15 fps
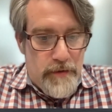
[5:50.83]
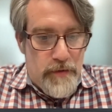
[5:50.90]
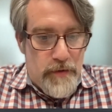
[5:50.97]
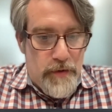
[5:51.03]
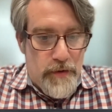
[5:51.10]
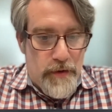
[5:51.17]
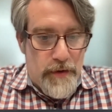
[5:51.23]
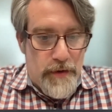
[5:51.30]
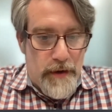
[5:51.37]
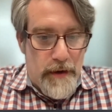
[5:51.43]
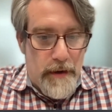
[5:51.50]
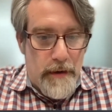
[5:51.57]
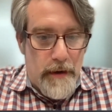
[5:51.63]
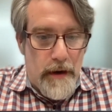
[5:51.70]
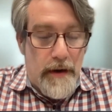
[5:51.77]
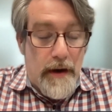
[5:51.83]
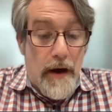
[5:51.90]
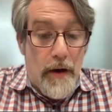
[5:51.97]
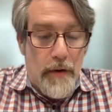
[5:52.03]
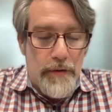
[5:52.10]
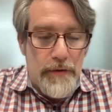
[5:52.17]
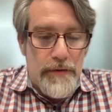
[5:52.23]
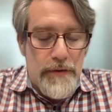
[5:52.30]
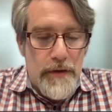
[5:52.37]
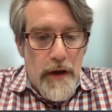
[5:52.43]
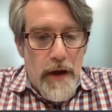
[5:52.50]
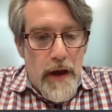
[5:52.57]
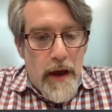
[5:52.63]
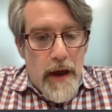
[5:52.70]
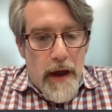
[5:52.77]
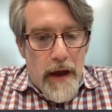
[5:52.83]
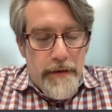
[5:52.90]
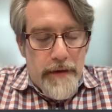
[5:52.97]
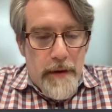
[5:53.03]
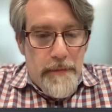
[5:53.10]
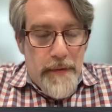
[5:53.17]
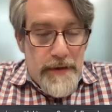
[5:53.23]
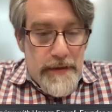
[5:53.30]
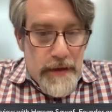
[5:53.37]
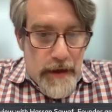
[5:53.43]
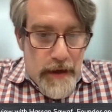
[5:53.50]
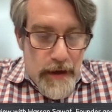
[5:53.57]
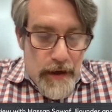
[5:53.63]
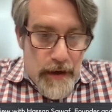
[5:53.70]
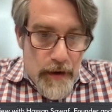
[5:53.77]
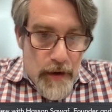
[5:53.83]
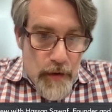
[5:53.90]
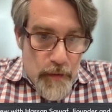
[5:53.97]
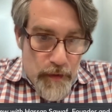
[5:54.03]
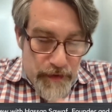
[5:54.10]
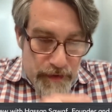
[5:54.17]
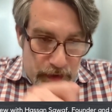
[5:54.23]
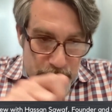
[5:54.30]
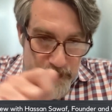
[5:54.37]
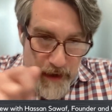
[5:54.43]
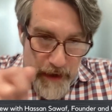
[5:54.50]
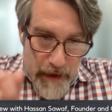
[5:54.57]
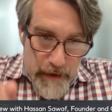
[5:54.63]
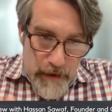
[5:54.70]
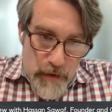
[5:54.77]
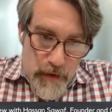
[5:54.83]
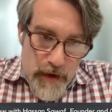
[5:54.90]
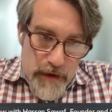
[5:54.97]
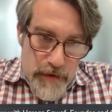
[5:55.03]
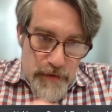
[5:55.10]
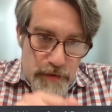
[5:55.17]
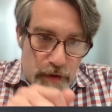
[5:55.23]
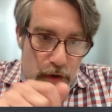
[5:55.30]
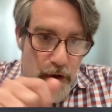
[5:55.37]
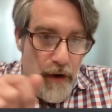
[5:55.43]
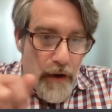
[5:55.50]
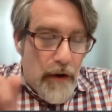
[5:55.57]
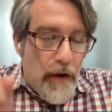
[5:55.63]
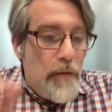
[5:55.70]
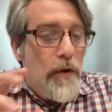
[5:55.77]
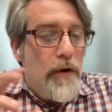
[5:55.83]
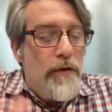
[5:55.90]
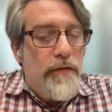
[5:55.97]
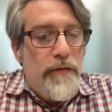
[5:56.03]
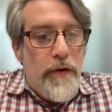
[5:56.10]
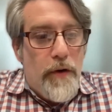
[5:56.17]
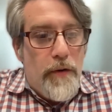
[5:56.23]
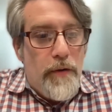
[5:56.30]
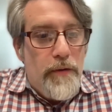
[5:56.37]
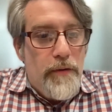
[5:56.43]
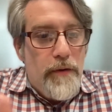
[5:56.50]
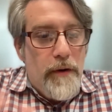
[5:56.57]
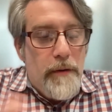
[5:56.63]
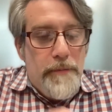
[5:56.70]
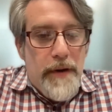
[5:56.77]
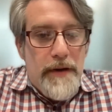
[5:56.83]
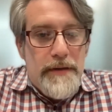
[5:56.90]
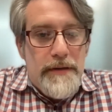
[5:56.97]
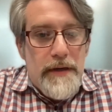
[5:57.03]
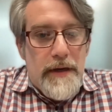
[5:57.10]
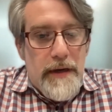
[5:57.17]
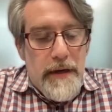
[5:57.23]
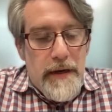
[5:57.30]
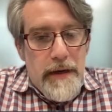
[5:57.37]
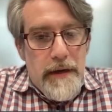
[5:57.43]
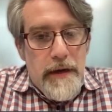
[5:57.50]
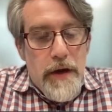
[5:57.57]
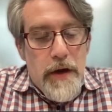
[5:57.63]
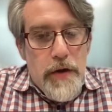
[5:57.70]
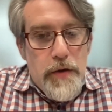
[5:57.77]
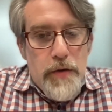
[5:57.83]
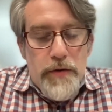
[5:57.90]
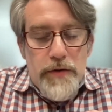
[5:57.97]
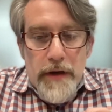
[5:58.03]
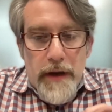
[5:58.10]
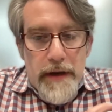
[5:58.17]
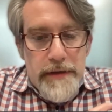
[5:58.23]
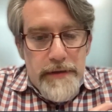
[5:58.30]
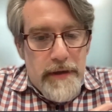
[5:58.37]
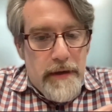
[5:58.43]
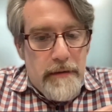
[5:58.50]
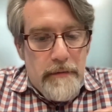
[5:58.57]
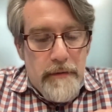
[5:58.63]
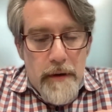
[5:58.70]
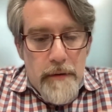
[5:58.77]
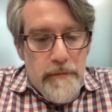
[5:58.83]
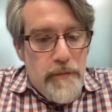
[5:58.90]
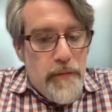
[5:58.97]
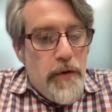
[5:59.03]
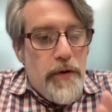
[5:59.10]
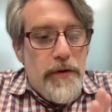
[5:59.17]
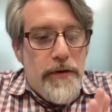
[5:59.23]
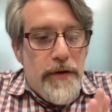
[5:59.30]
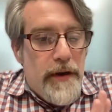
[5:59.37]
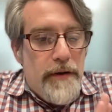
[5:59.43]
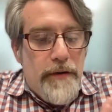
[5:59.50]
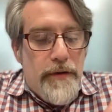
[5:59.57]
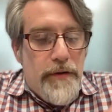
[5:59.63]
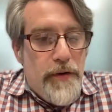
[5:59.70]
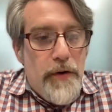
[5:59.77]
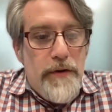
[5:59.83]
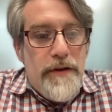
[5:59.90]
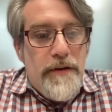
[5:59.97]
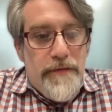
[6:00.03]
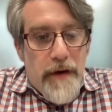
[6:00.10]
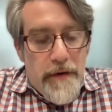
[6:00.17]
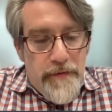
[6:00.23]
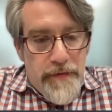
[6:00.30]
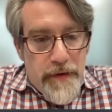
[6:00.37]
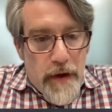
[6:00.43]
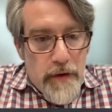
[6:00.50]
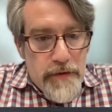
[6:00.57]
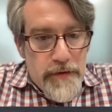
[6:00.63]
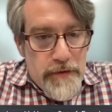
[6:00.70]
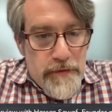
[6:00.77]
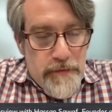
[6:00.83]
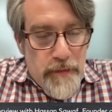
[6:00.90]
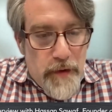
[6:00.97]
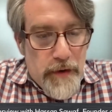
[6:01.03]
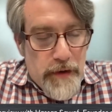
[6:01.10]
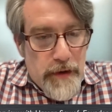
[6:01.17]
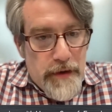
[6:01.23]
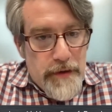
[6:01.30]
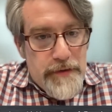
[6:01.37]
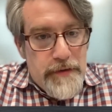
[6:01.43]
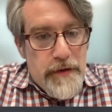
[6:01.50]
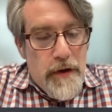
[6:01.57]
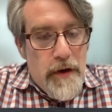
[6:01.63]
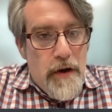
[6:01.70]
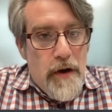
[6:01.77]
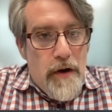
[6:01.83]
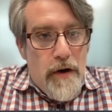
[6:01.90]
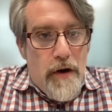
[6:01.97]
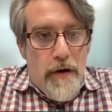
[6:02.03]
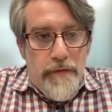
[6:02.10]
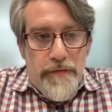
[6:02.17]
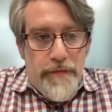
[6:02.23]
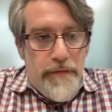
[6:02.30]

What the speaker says: your account, and then basically with Design you can draw a workflow, basically utilizing more than 35,000 models of